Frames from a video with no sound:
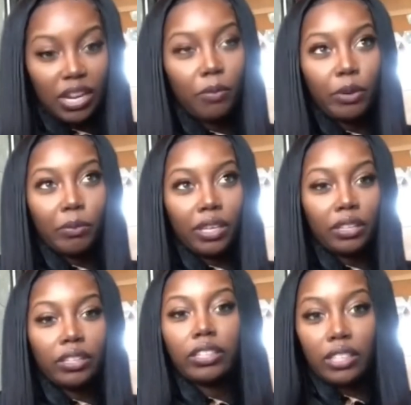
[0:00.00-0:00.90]
Then I would have
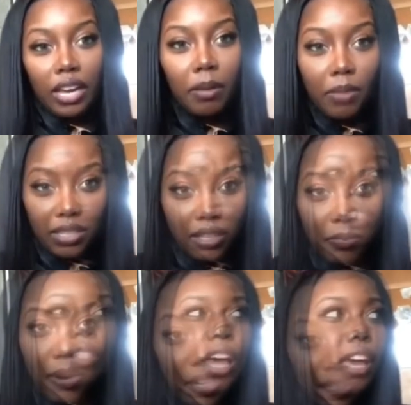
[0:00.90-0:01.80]
been looking like a messed up
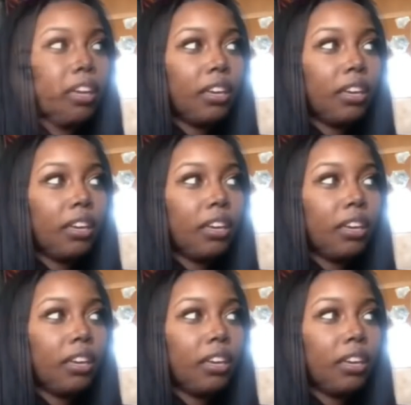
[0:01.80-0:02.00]
person.